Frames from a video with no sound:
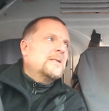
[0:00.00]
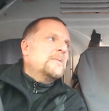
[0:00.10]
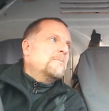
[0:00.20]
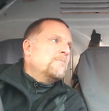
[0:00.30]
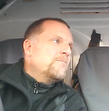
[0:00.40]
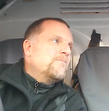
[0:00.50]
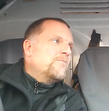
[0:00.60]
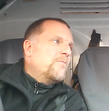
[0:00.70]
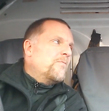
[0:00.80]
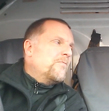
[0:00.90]

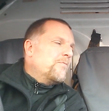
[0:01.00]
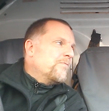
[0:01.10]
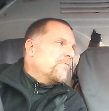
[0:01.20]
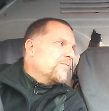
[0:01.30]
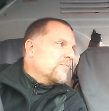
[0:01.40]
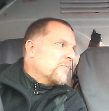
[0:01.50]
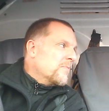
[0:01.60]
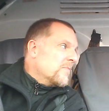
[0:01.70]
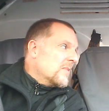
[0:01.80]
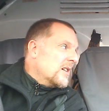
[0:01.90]
Nobody speaks.